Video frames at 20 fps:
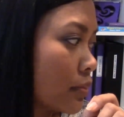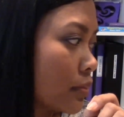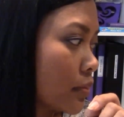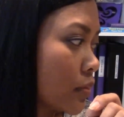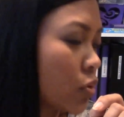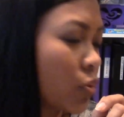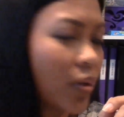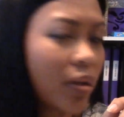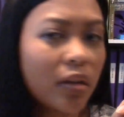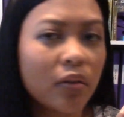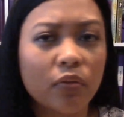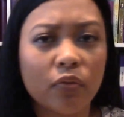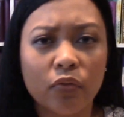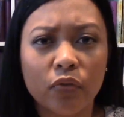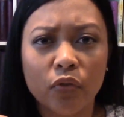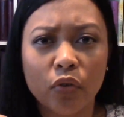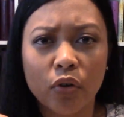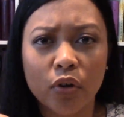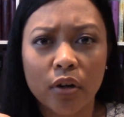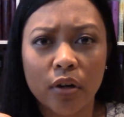
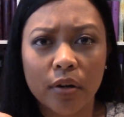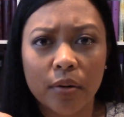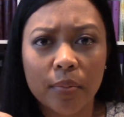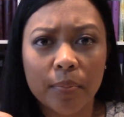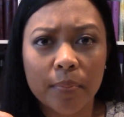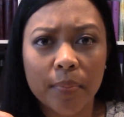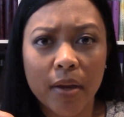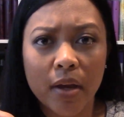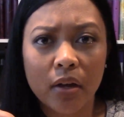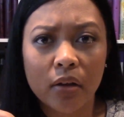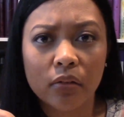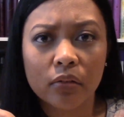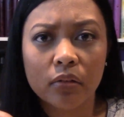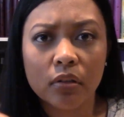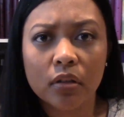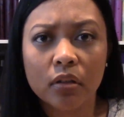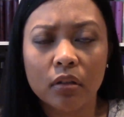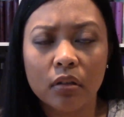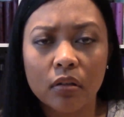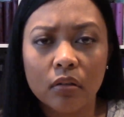24 pound,
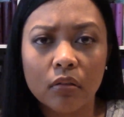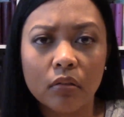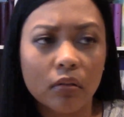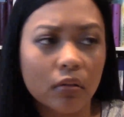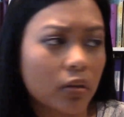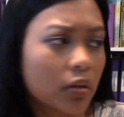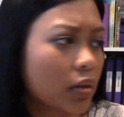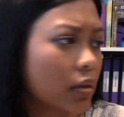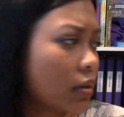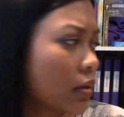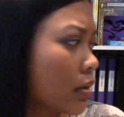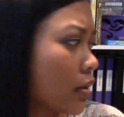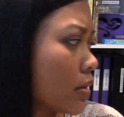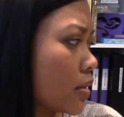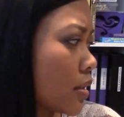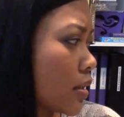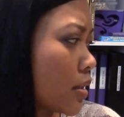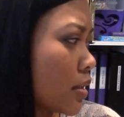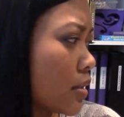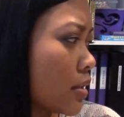or
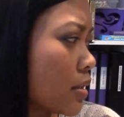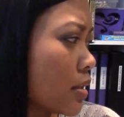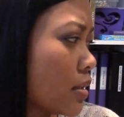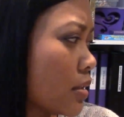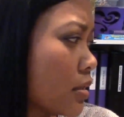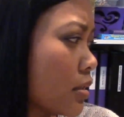is it